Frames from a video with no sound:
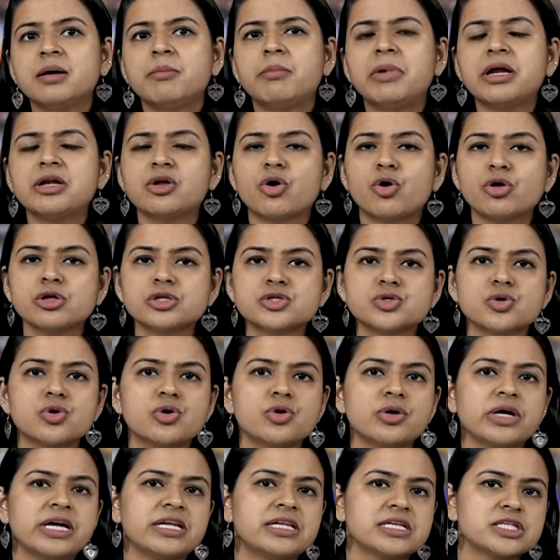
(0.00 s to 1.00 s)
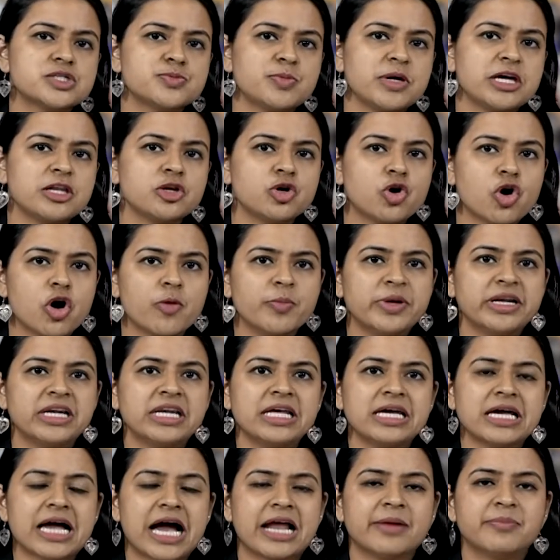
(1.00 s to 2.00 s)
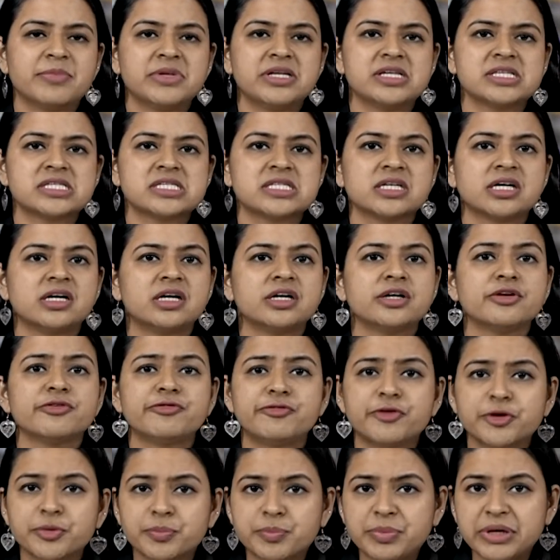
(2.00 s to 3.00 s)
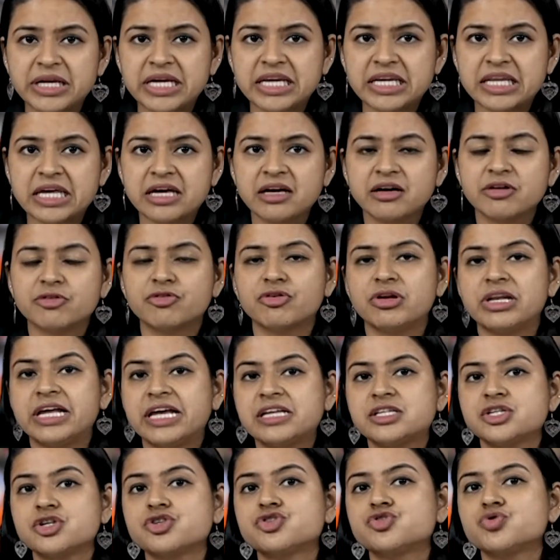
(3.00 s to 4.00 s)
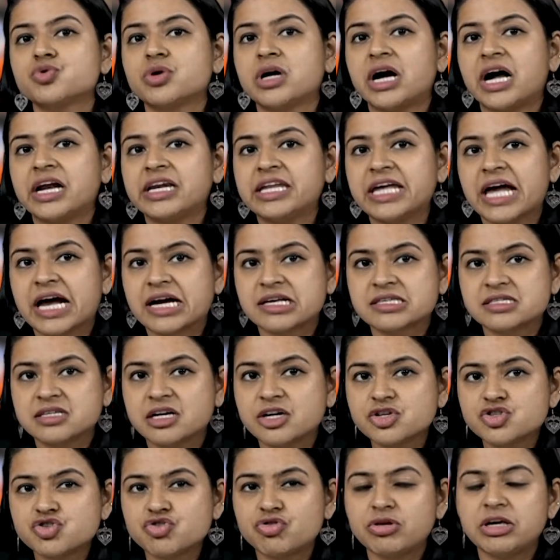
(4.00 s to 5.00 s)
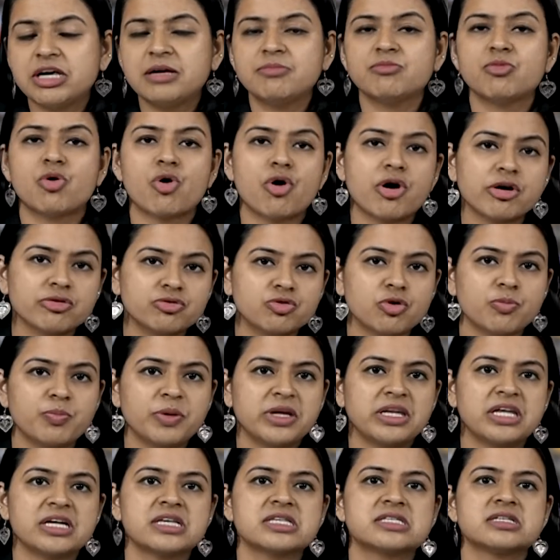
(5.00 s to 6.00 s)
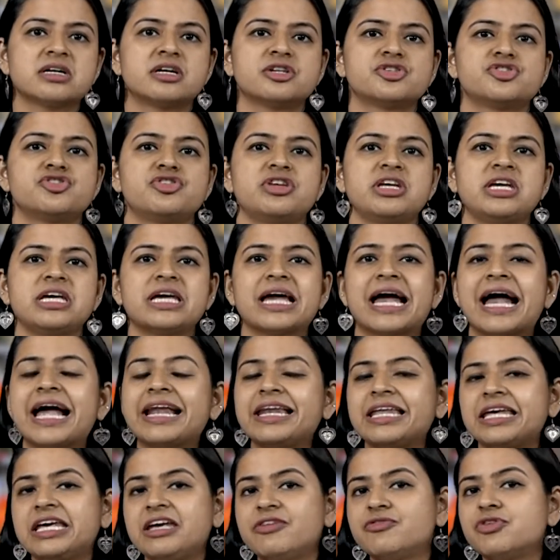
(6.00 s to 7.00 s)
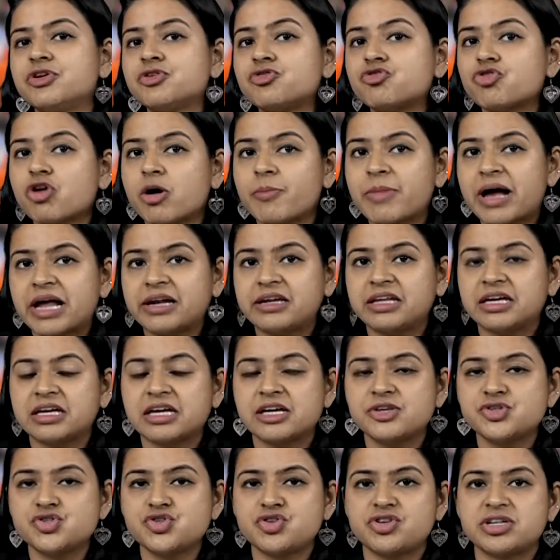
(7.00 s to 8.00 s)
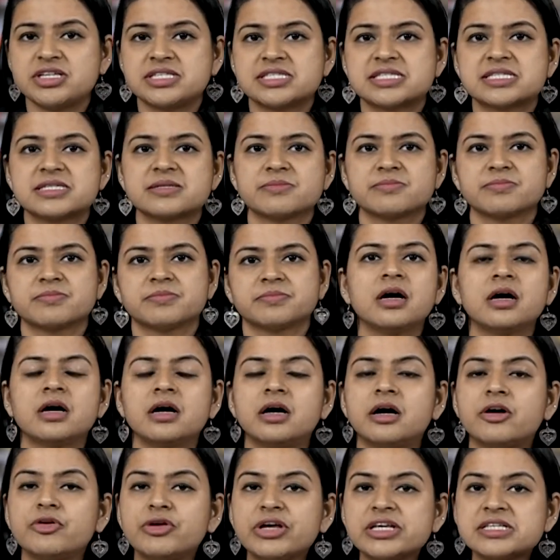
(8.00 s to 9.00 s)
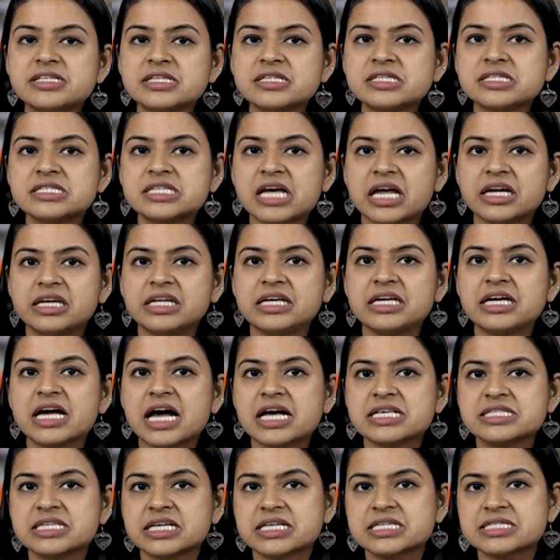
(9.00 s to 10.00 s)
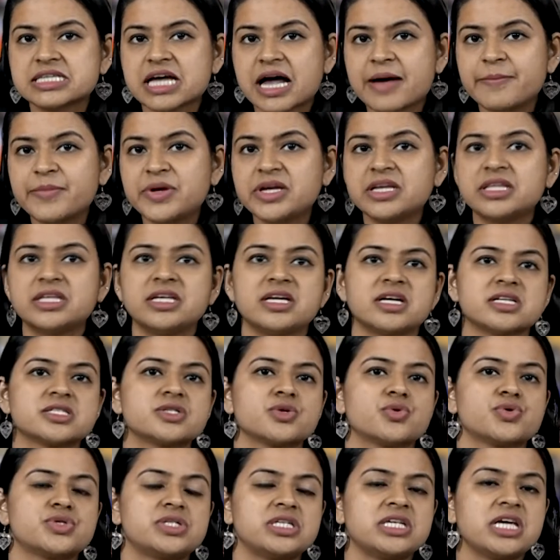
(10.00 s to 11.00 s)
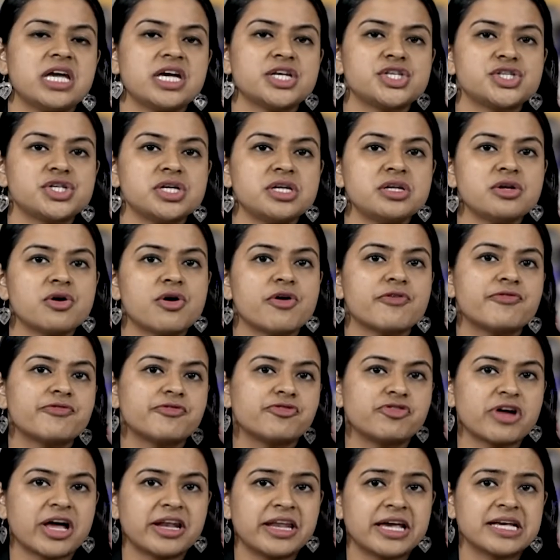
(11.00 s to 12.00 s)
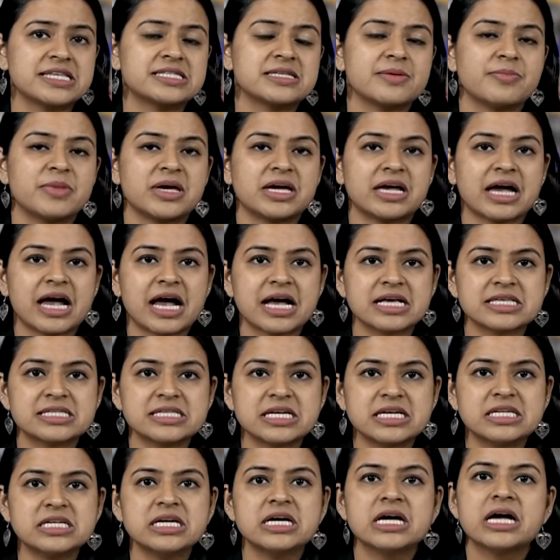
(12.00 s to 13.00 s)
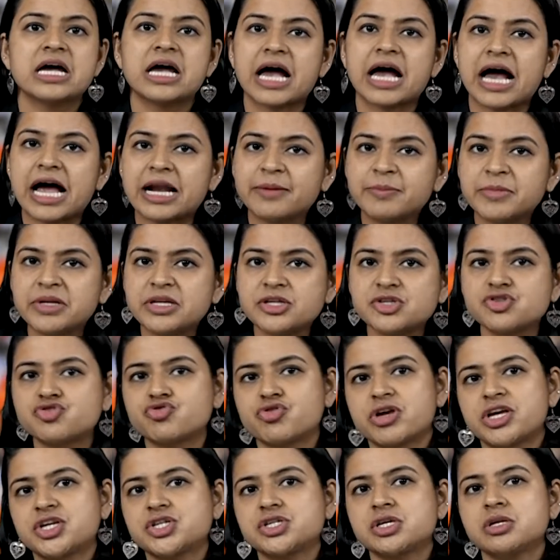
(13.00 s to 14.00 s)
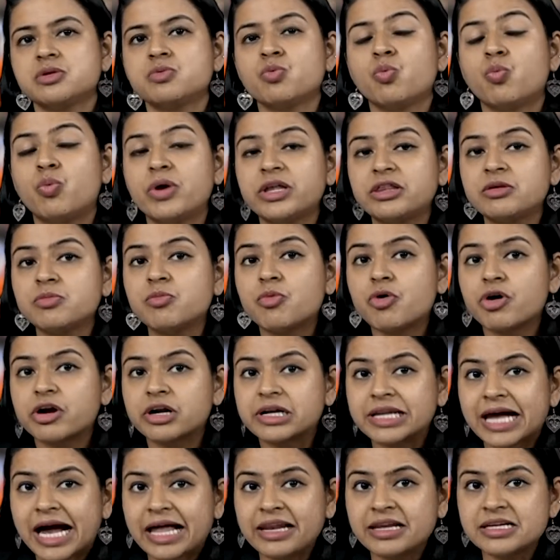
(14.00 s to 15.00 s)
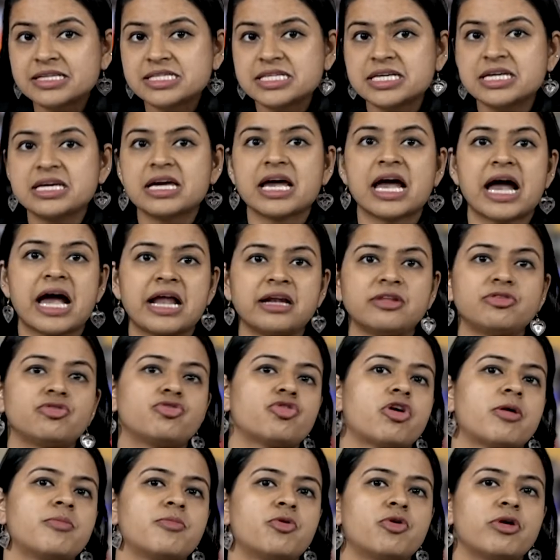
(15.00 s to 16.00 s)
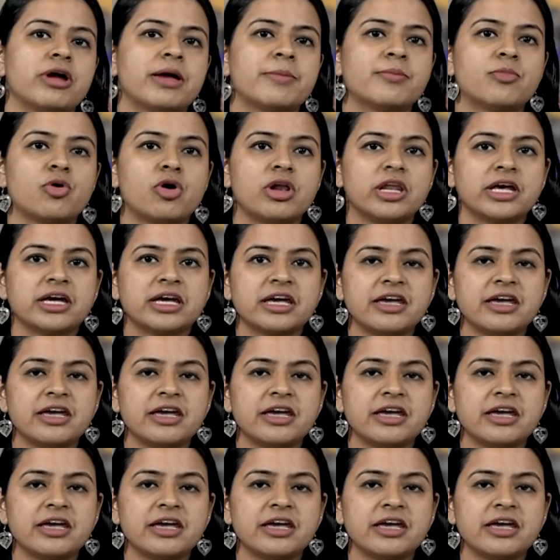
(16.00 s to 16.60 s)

but also it has been commonly administered for bleeding related to cardiac surgery, orthopedic surgery, and even traumatic injuries. A recent study has examined the association of tranexamic acid administration with mortality and thromboembolic